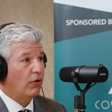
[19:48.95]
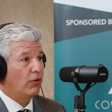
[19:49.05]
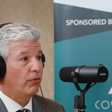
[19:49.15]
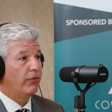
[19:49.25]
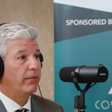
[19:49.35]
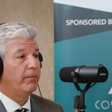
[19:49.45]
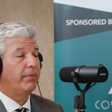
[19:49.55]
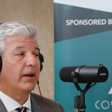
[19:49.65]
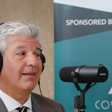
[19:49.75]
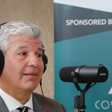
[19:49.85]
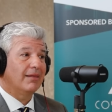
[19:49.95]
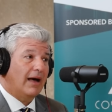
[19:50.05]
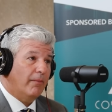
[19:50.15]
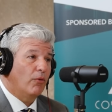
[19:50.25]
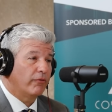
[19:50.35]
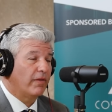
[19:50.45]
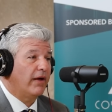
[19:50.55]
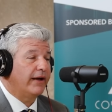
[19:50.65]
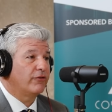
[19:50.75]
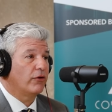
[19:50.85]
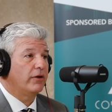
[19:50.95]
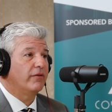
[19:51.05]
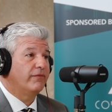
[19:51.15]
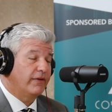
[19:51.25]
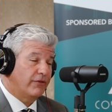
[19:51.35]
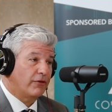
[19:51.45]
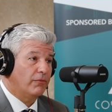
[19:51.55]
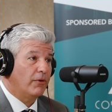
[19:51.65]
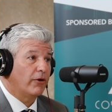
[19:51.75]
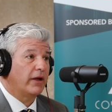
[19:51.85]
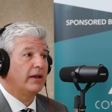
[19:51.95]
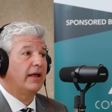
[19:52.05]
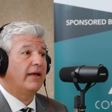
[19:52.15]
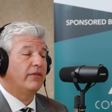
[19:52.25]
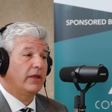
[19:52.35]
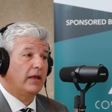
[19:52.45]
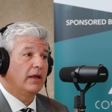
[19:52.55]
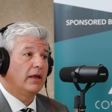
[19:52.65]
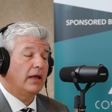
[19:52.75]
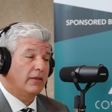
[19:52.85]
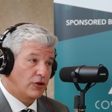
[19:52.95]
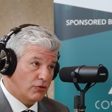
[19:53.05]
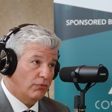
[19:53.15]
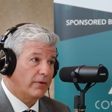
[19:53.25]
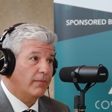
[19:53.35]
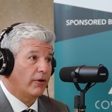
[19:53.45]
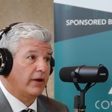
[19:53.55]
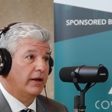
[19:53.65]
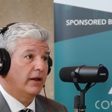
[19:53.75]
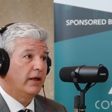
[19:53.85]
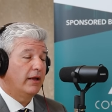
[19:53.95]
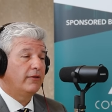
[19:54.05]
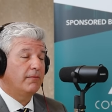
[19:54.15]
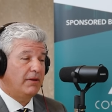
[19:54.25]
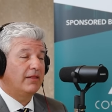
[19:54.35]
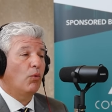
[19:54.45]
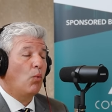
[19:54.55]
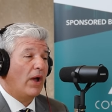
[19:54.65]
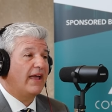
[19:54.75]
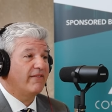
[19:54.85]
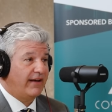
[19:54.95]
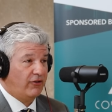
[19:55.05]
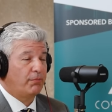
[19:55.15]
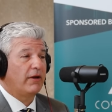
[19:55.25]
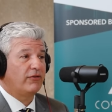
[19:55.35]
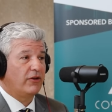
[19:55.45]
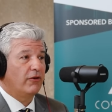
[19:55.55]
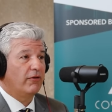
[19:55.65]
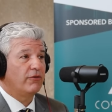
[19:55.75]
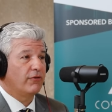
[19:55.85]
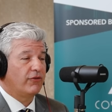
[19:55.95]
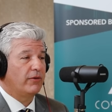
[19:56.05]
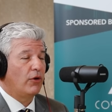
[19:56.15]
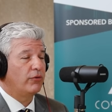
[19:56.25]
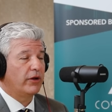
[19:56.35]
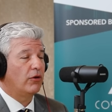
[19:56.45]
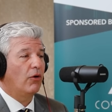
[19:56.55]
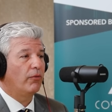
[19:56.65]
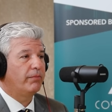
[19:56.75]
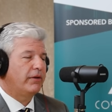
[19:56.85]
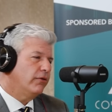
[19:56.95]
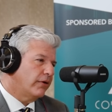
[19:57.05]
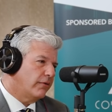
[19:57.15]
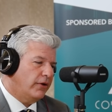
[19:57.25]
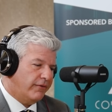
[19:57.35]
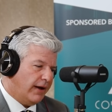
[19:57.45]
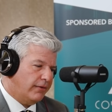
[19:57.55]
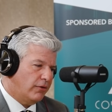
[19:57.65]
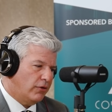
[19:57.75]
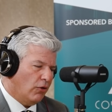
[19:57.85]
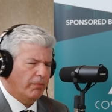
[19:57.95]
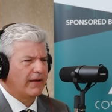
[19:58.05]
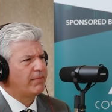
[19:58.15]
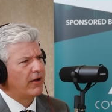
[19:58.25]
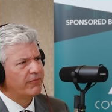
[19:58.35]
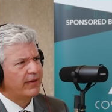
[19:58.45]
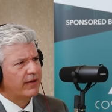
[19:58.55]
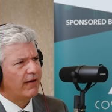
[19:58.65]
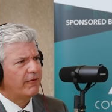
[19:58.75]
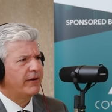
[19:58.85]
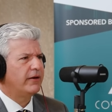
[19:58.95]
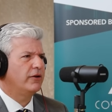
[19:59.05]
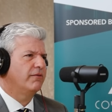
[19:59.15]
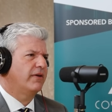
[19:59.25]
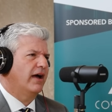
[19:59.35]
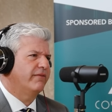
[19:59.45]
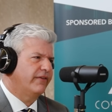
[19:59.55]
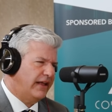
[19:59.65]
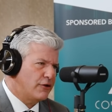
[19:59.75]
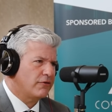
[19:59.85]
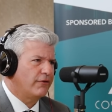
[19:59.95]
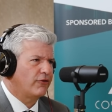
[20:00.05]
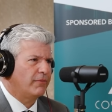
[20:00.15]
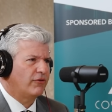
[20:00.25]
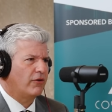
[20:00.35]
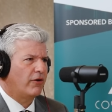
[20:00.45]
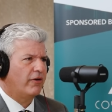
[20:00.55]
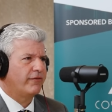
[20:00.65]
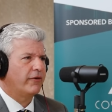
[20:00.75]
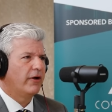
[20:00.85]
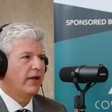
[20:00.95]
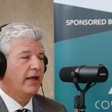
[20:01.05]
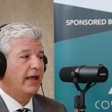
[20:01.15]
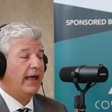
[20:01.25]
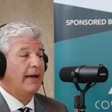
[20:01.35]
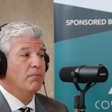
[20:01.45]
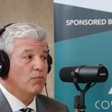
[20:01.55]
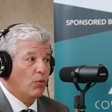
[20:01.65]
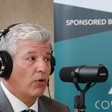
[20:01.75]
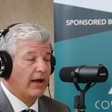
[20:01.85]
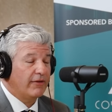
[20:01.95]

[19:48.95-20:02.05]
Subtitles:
gold, but a lot more reliance on the physical market and the jewelry market to be the way of expressing your interest in owning gold. But look, you've got gold-backed bonds by the government, you've got financial instruments on offer, and more